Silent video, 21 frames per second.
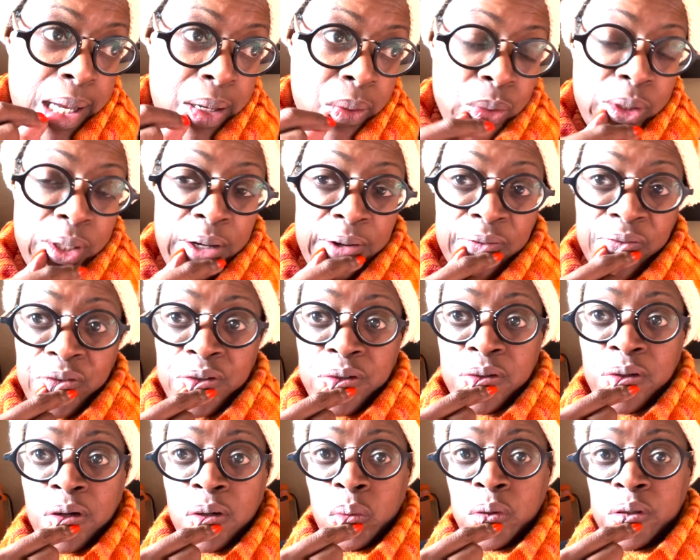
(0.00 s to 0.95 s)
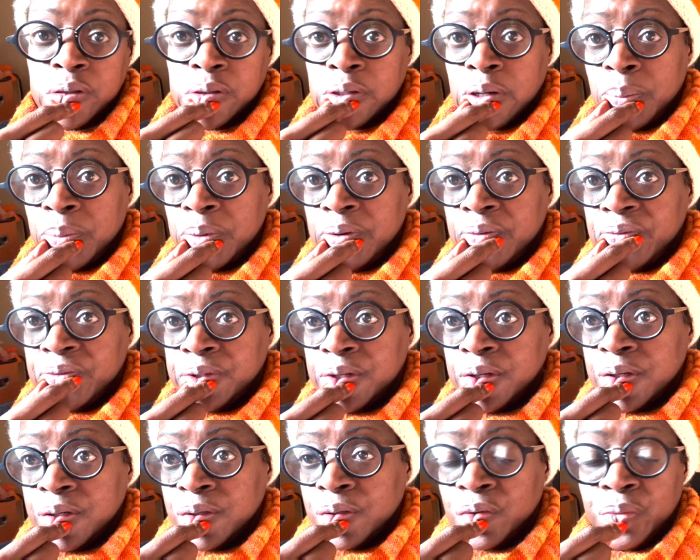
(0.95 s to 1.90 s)
We gotta figure out what's gonna be for
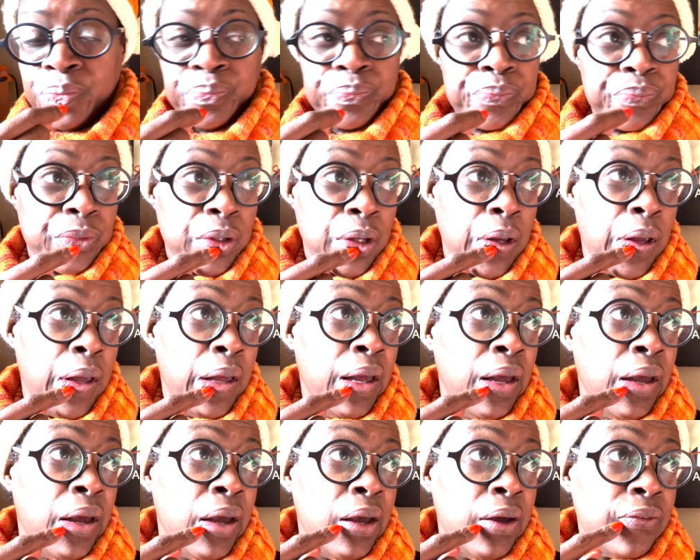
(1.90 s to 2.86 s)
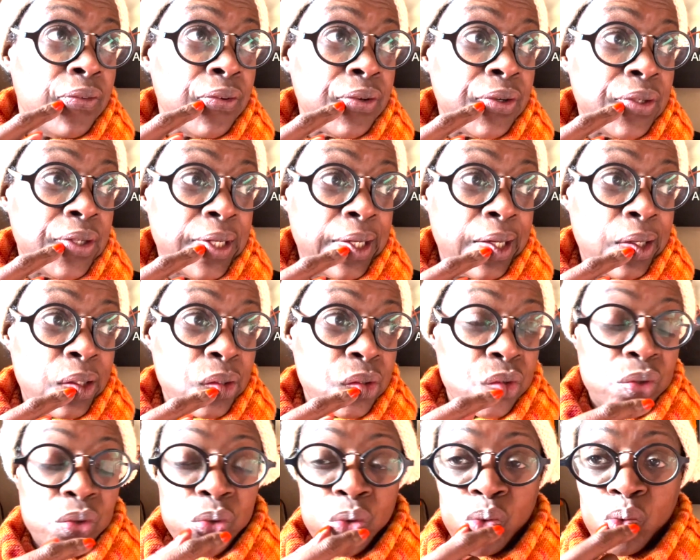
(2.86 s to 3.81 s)
dinner and figure that out
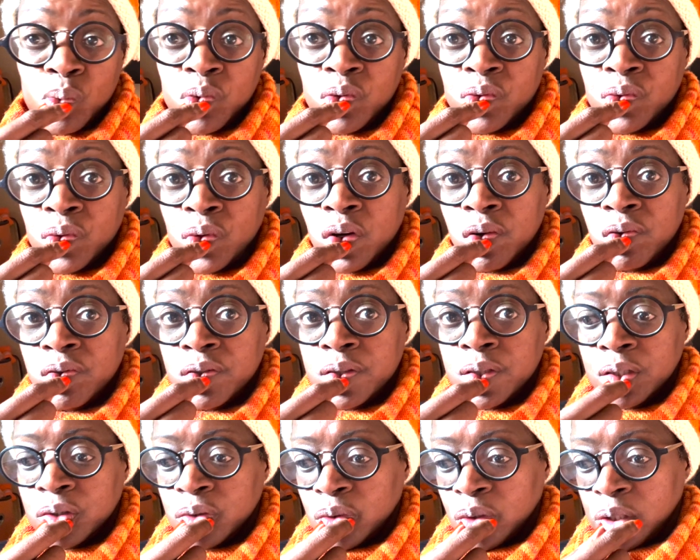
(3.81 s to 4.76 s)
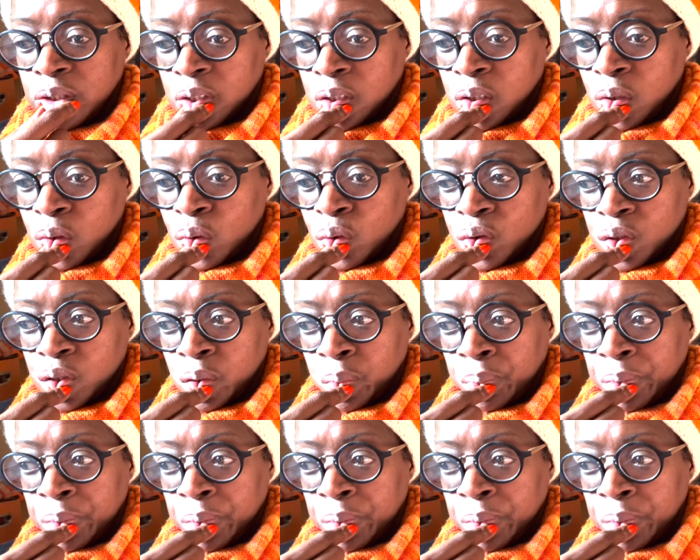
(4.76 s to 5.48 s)
soon before everything starts closing.